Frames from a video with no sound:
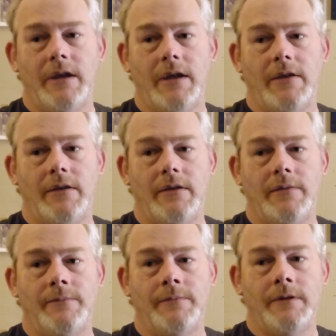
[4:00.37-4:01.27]
and uh,
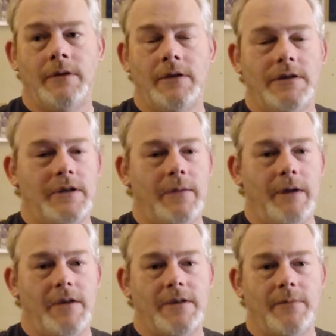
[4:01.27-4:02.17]
Tim
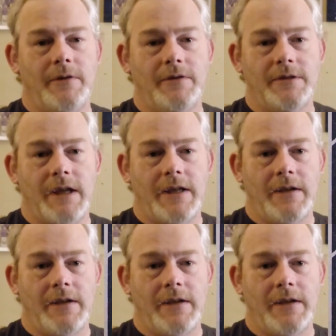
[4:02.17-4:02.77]
asks him who his